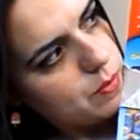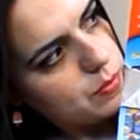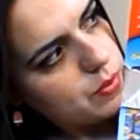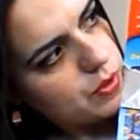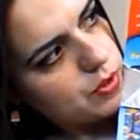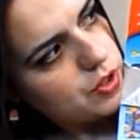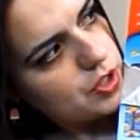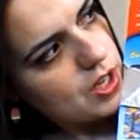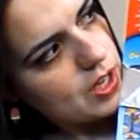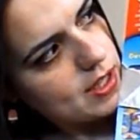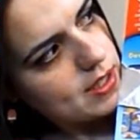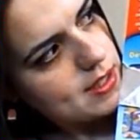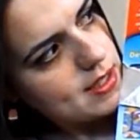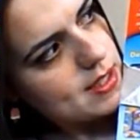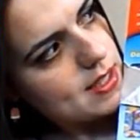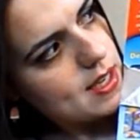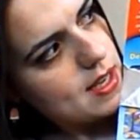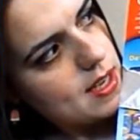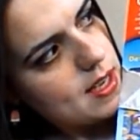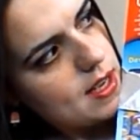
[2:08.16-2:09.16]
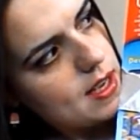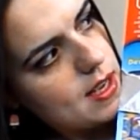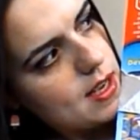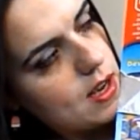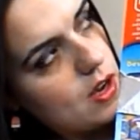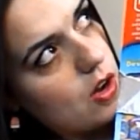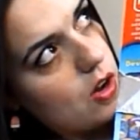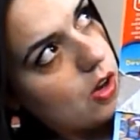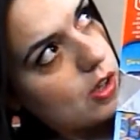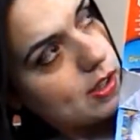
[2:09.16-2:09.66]
projects
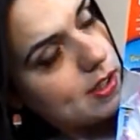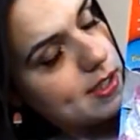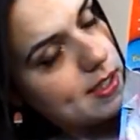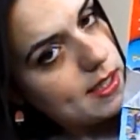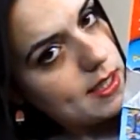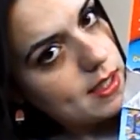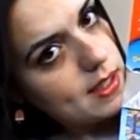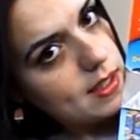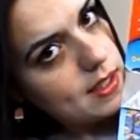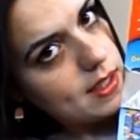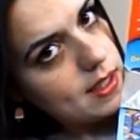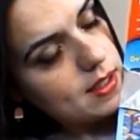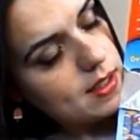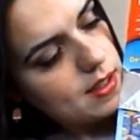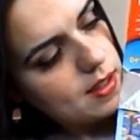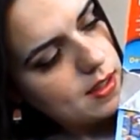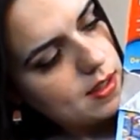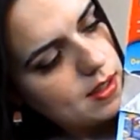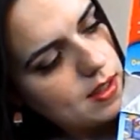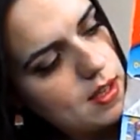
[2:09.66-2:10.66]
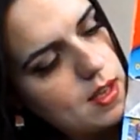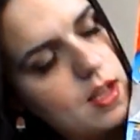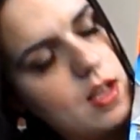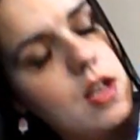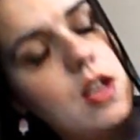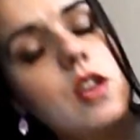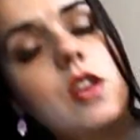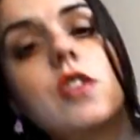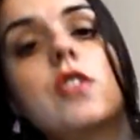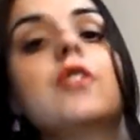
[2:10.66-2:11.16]
on the ceiling.
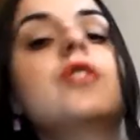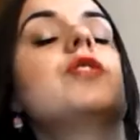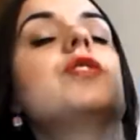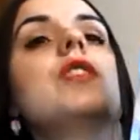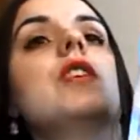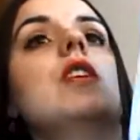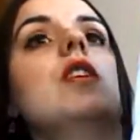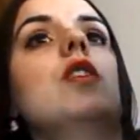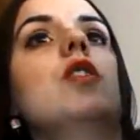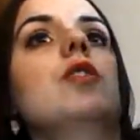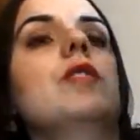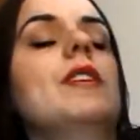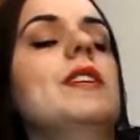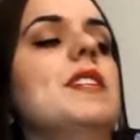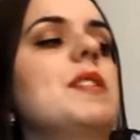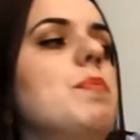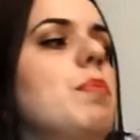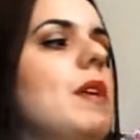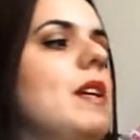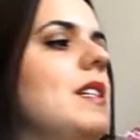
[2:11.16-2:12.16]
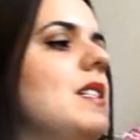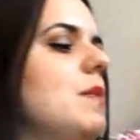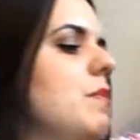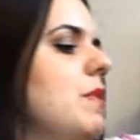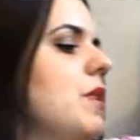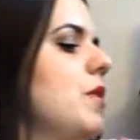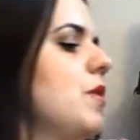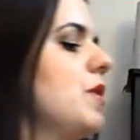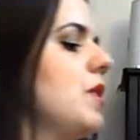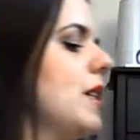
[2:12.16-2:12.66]
So this plays
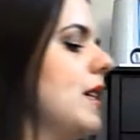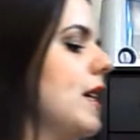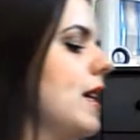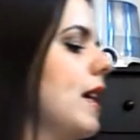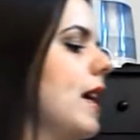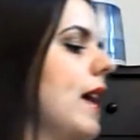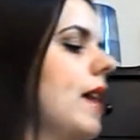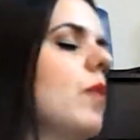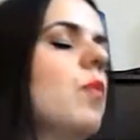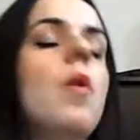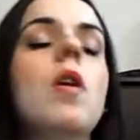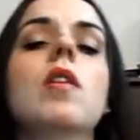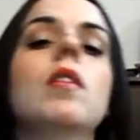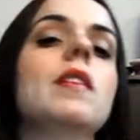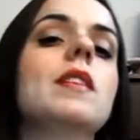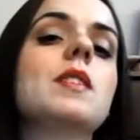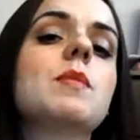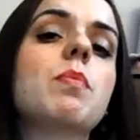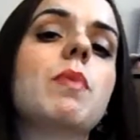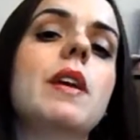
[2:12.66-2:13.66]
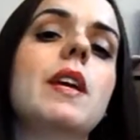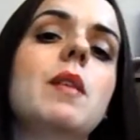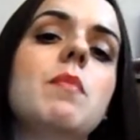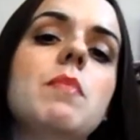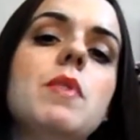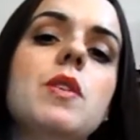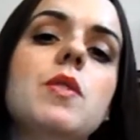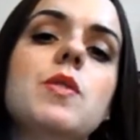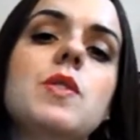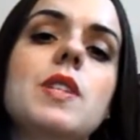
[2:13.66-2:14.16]
music, and while it's playing
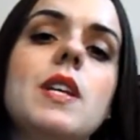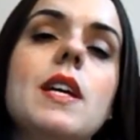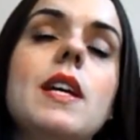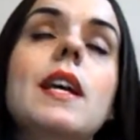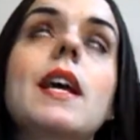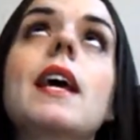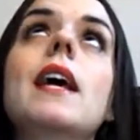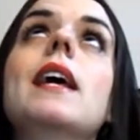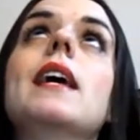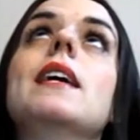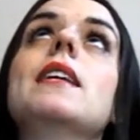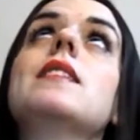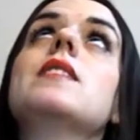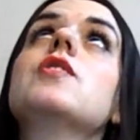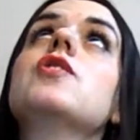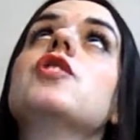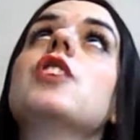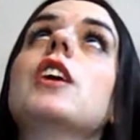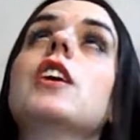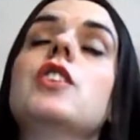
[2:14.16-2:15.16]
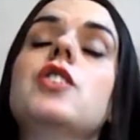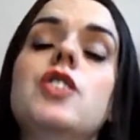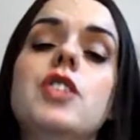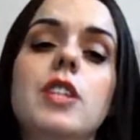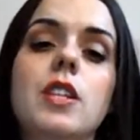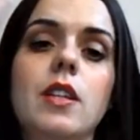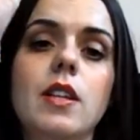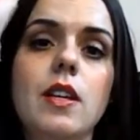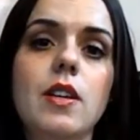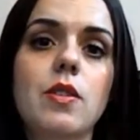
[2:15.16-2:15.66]
music, it's
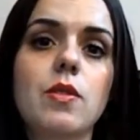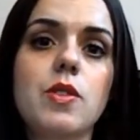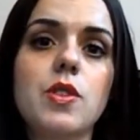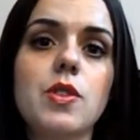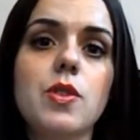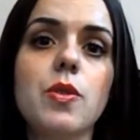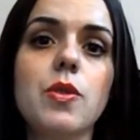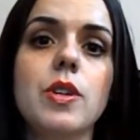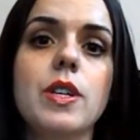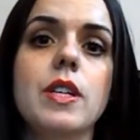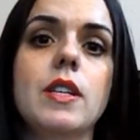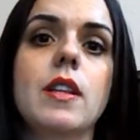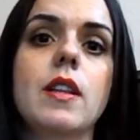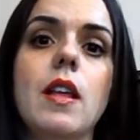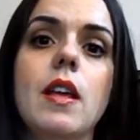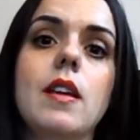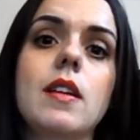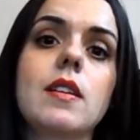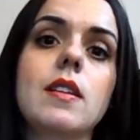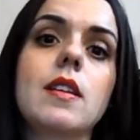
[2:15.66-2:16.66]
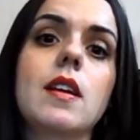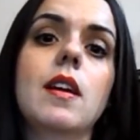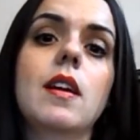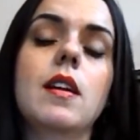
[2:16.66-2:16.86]
changing a little story thing